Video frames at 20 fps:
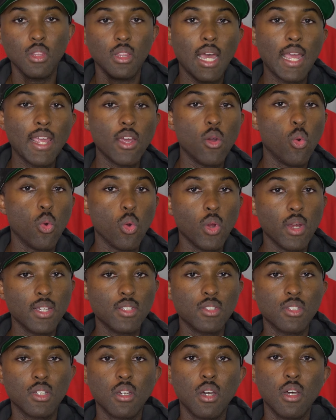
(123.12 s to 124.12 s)
Light ore
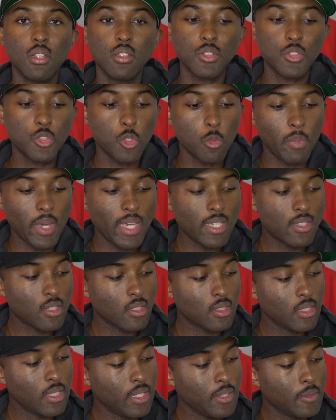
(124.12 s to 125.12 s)
is the color. So
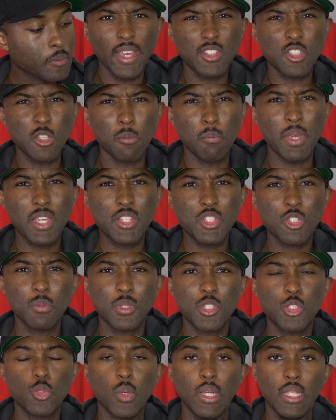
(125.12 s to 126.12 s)
basically it's a mixture
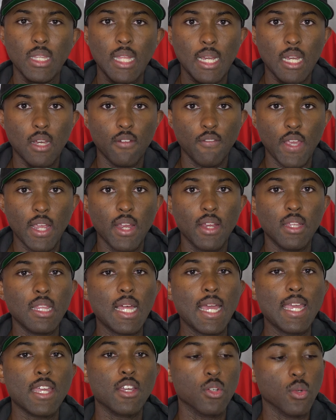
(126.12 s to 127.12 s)
between like a very
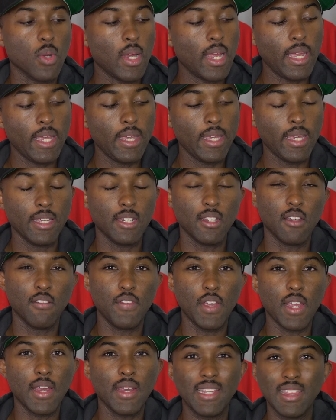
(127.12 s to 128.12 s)
light gray and a
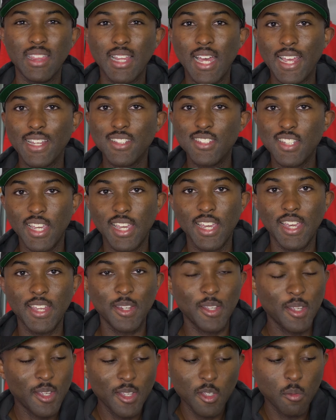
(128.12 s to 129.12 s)
very light tan.
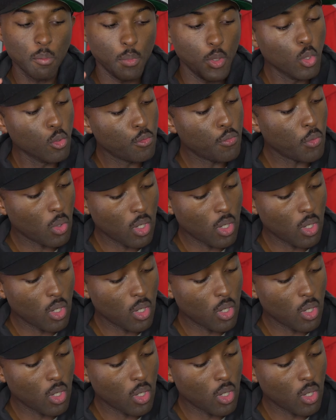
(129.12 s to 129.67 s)
Beautiful